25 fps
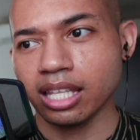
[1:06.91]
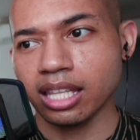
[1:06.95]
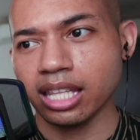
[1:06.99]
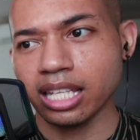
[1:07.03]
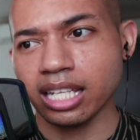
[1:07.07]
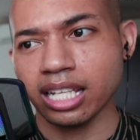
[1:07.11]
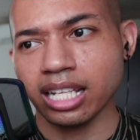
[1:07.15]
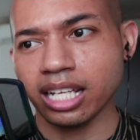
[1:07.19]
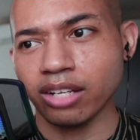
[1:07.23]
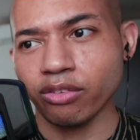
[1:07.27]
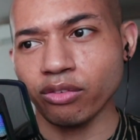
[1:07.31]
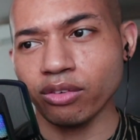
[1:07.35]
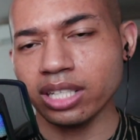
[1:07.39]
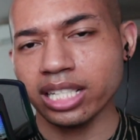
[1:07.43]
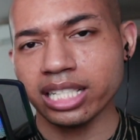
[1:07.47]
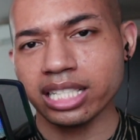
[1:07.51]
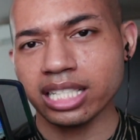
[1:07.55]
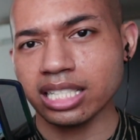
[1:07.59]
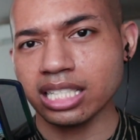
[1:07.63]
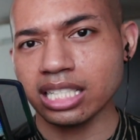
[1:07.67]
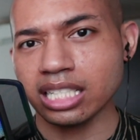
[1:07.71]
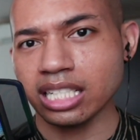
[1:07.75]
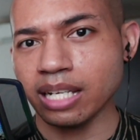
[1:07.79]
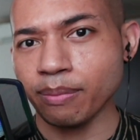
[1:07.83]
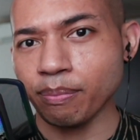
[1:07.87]
they released a
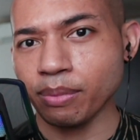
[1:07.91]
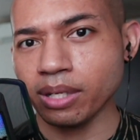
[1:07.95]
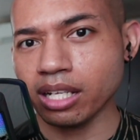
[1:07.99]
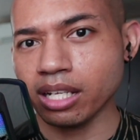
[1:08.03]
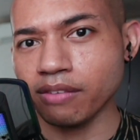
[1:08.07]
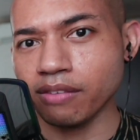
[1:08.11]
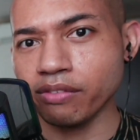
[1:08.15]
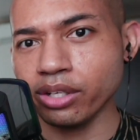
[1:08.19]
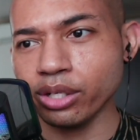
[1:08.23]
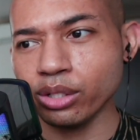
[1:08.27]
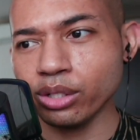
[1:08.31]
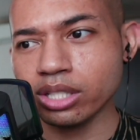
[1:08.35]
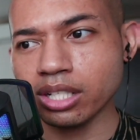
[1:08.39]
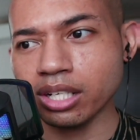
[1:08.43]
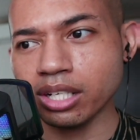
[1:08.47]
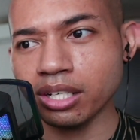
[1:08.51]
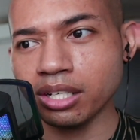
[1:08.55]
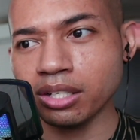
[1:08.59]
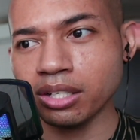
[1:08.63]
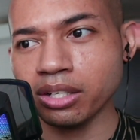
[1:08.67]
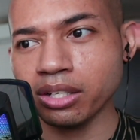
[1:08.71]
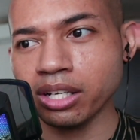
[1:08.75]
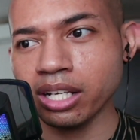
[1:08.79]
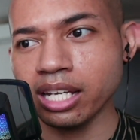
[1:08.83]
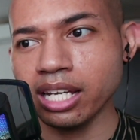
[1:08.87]
snippet of a new
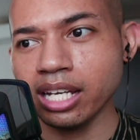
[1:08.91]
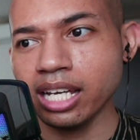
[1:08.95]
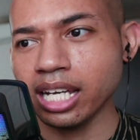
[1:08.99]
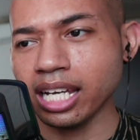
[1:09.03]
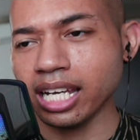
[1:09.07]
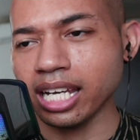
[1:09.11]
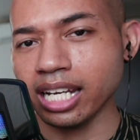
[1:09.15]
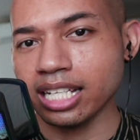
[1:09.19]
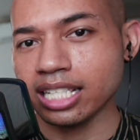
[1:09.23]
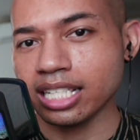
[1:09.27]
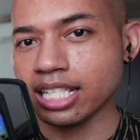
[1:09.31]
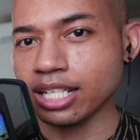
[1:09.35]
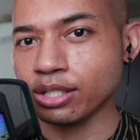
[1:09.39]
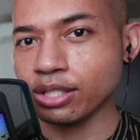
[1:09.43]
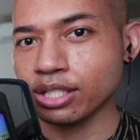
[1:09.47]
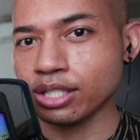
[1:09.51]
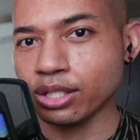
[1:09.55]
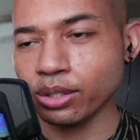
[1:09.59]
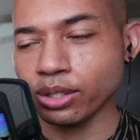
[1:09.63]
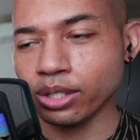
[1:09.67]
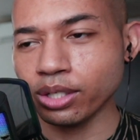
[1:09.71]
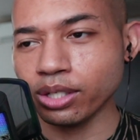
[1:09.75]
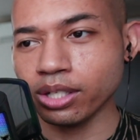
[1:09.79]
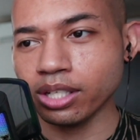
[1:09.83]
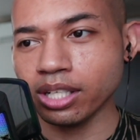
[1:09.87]
song, and it sounds
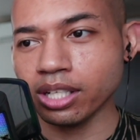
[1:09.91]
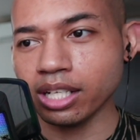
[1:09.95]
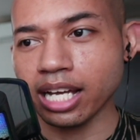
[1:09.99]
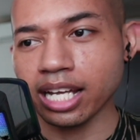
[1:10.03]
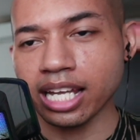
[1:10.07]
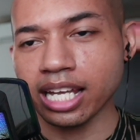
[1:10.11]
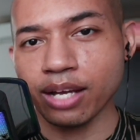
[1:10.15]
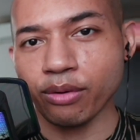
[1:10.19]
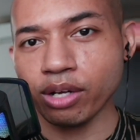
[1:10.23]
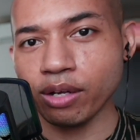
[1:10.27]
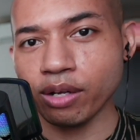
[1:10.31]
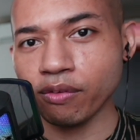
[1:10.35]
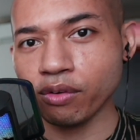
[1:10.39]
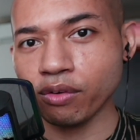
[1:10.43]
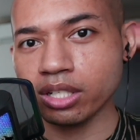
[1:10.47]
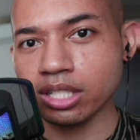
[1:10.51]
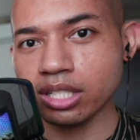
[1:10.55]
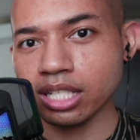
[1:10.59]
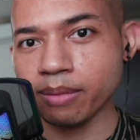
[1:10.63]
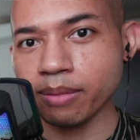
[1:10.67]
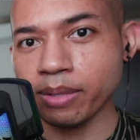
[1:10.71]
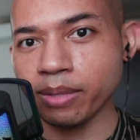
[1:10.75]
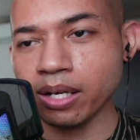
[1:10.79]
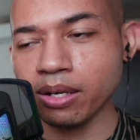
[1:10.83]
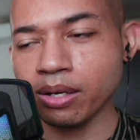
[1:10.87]
so good. I can't wait for it to
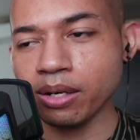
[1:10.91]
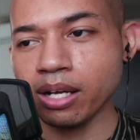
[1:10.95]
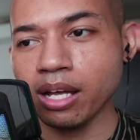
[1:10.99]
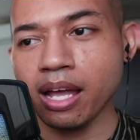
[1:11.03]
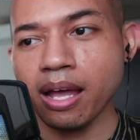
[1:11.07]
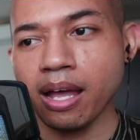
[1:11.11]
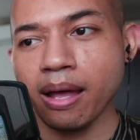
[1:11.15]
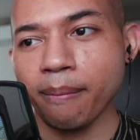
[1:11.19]
come out.